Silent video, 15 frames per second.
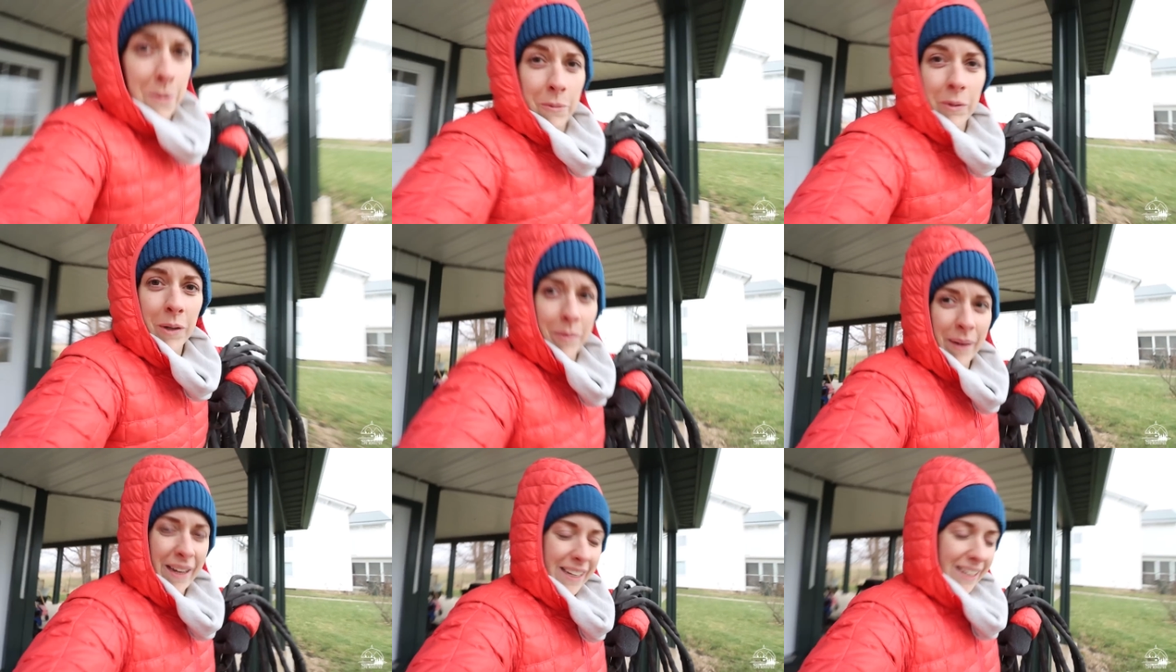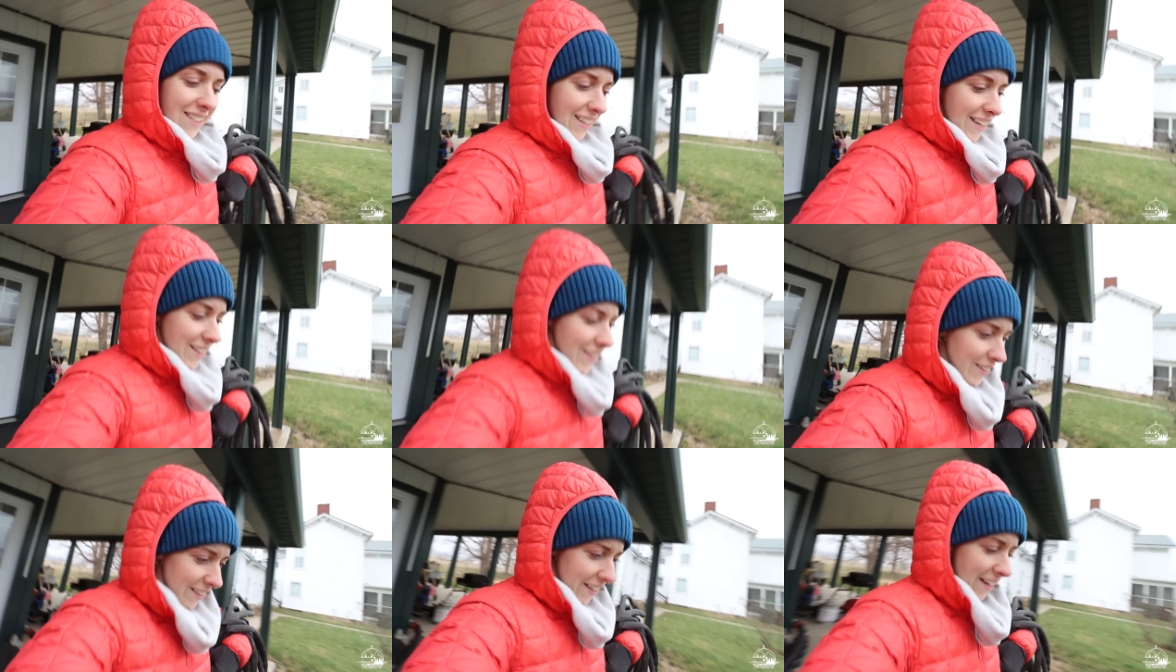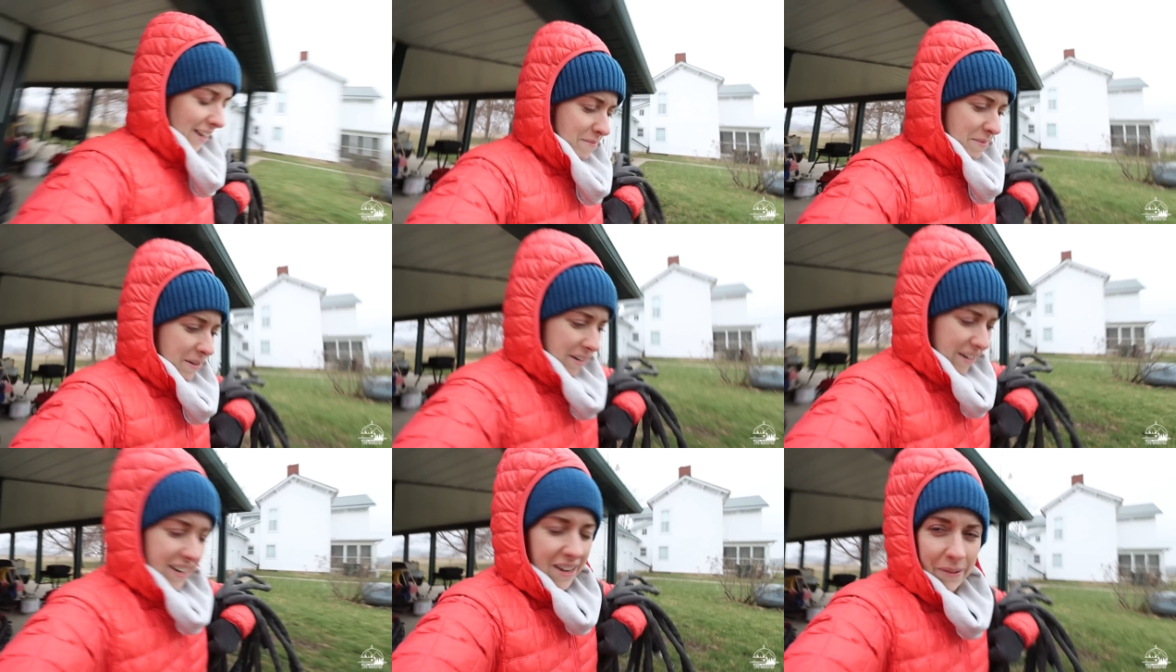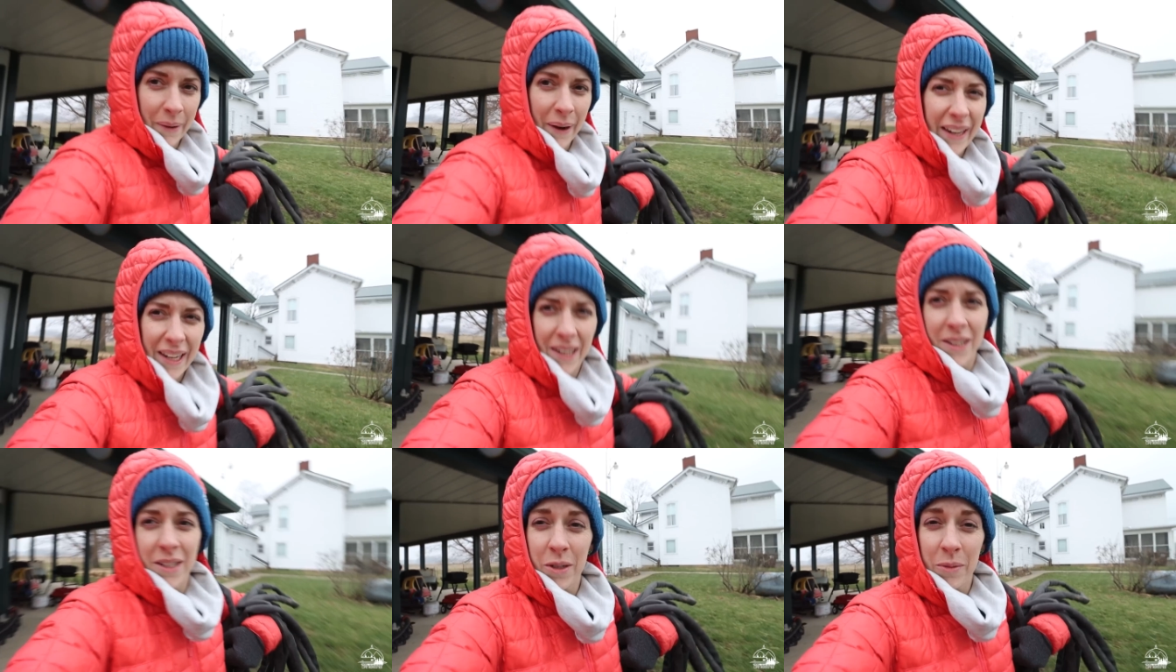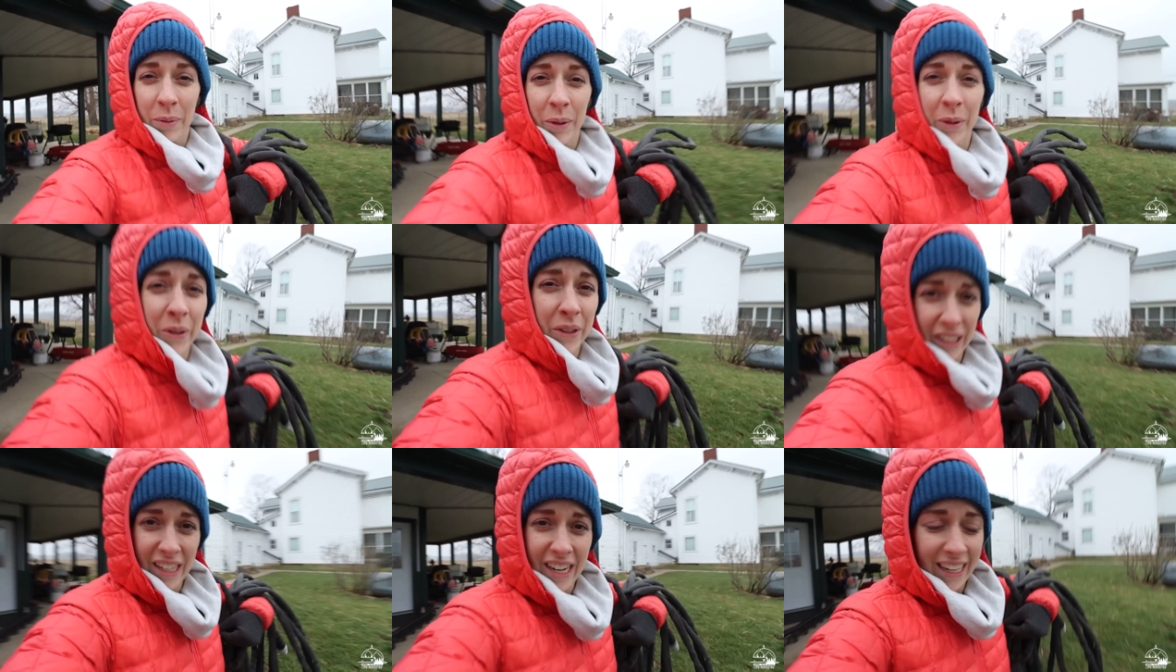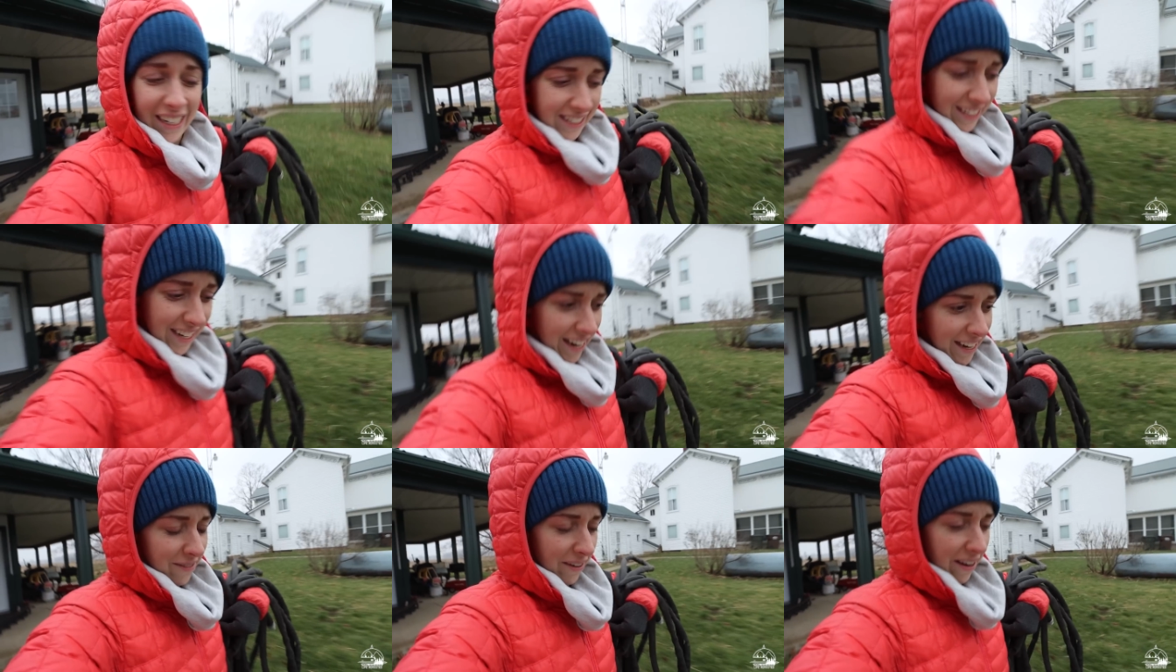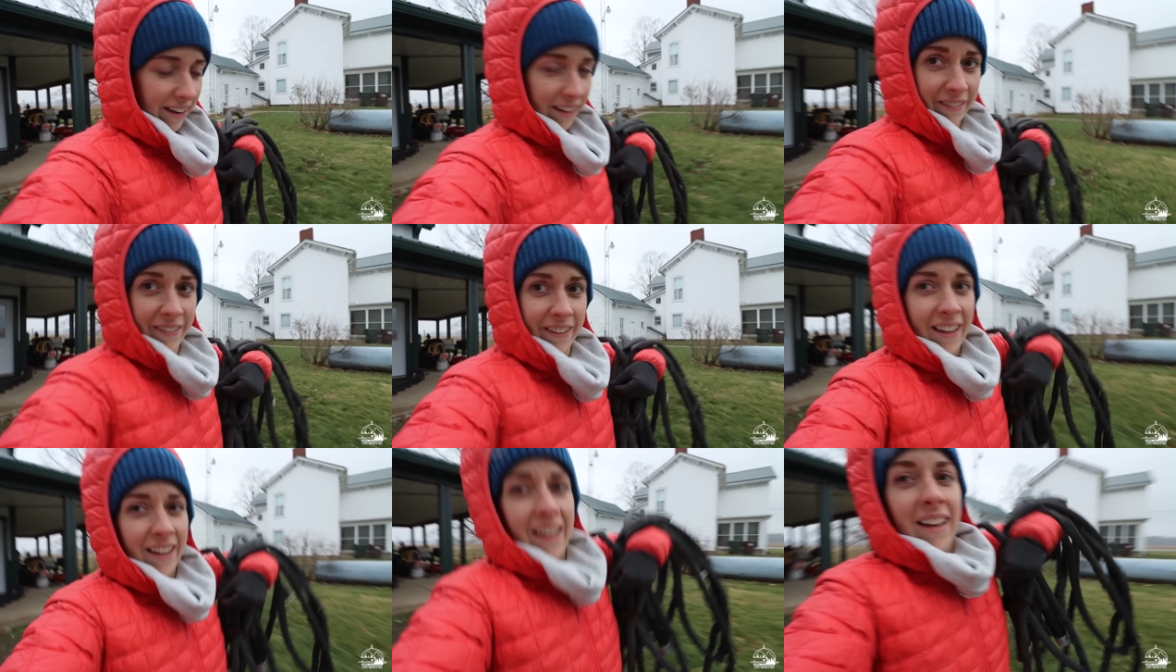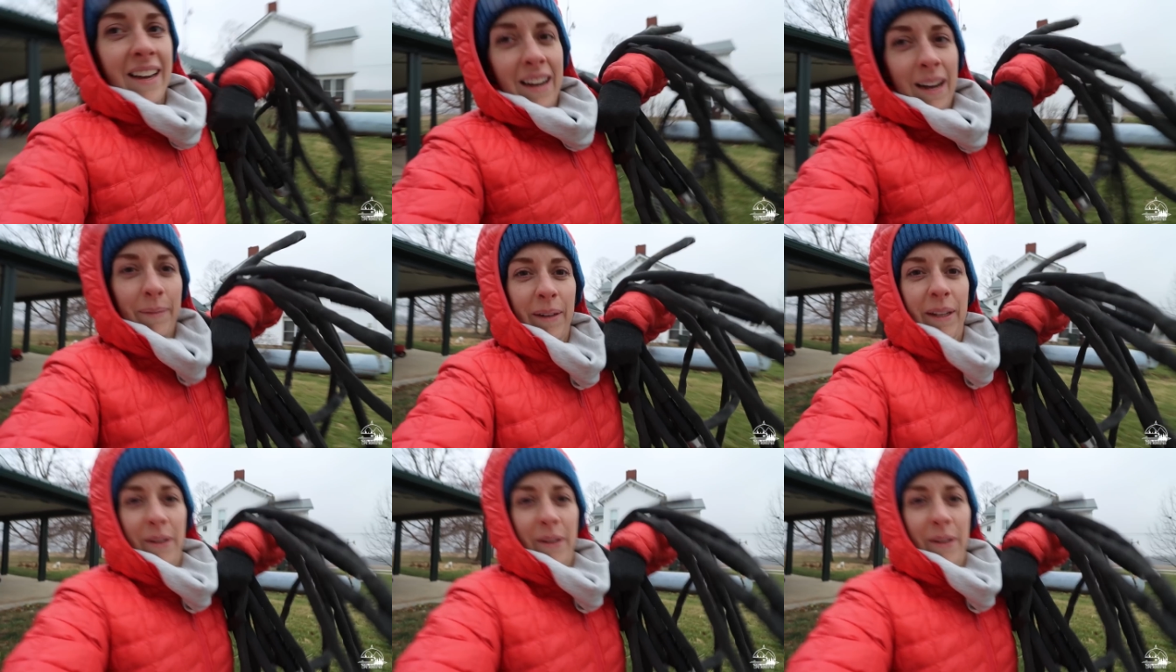While Mike is under the camper waiting to pull the next tank valve, I'm gonna